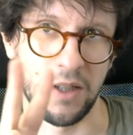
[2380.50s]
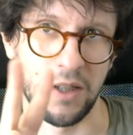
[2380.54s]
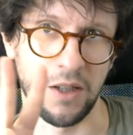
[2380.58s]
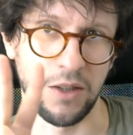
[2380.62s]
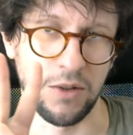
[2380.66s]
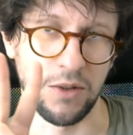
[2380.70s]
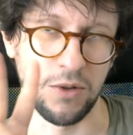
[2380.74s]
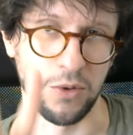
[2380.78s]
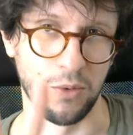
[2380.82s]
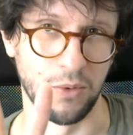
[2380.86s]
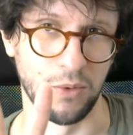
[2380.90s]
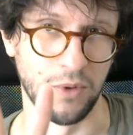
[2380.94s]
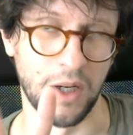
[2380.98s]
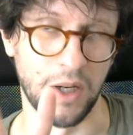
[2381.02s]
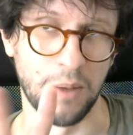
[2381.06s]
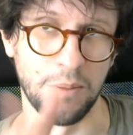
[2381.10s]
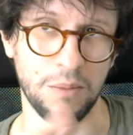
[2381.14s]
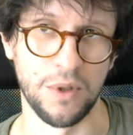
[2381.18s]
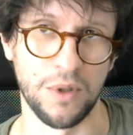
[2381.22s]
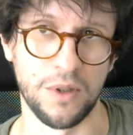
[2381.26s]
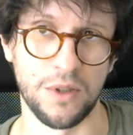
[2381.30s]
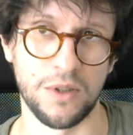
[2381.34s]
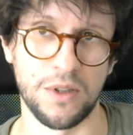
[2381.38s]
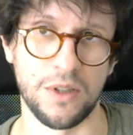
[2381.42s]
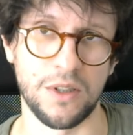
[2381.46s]
two
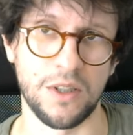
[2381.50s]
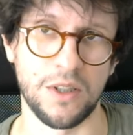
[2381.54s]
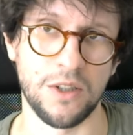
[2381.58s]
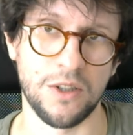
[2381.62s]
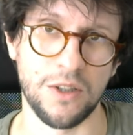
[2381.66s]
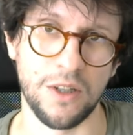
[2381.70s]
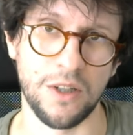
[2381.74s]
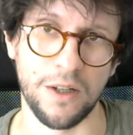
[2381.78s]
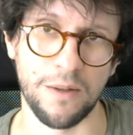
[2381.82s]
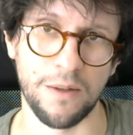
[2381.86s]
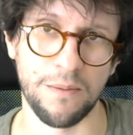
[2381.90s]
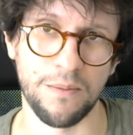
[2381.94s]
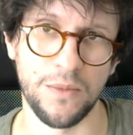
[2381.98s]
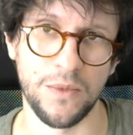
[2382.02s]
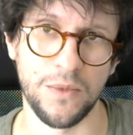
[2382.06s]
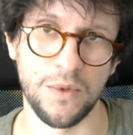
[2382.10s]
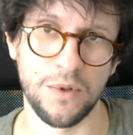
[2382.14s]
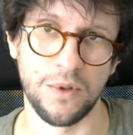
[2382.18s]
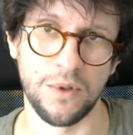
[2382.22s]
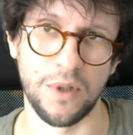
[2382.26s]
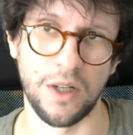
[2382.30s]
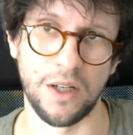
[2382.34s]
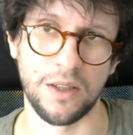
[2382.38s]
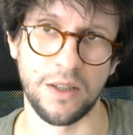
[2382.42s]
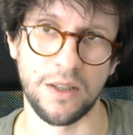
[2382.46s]
numbers essentially.
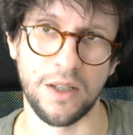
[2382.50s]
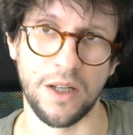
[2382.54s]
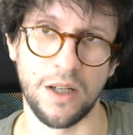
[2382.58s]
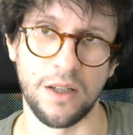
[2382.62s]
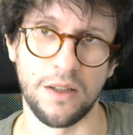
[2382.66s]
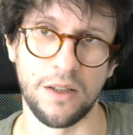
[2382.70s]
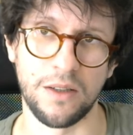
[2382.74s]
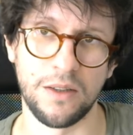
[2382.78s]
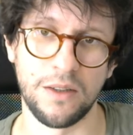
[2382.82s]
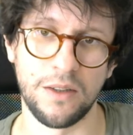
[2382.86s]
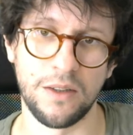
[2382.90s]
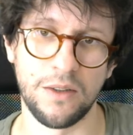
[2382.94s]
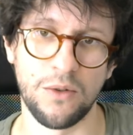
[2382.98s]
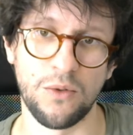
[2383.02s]
So then it can